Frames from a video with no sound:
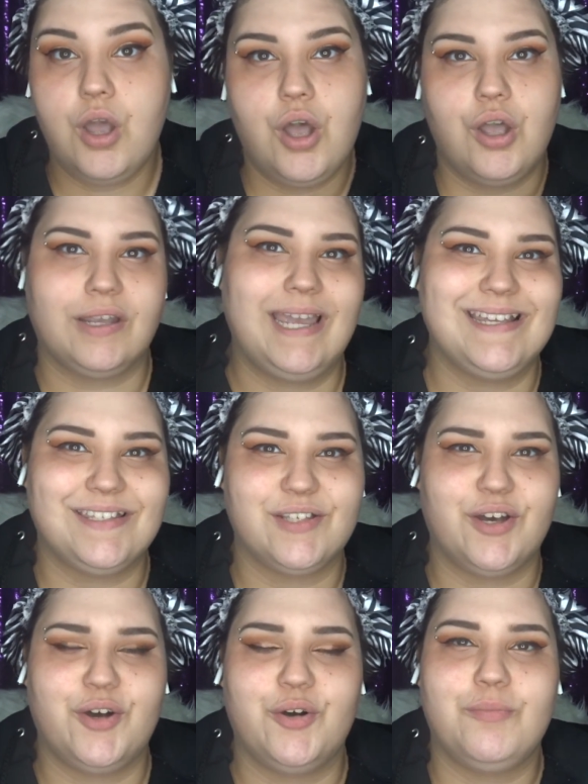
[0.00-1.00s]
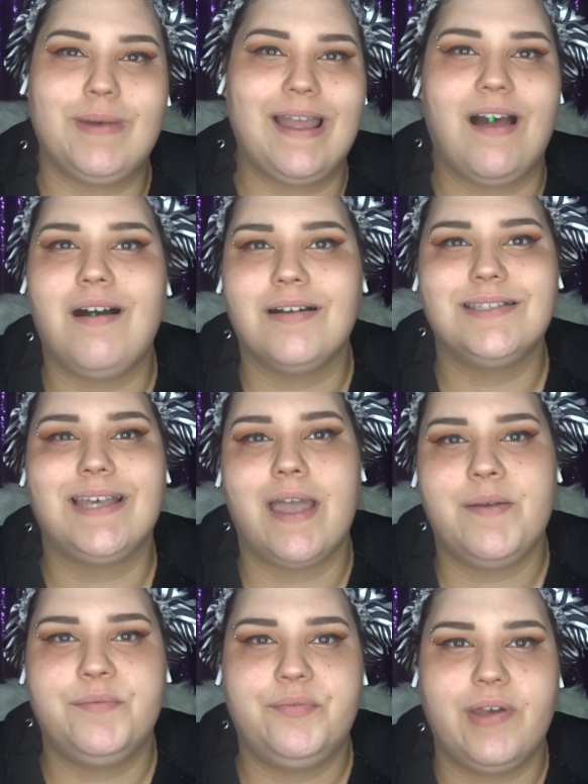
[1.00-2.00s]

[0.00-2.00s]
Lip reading: Okay, so my all-time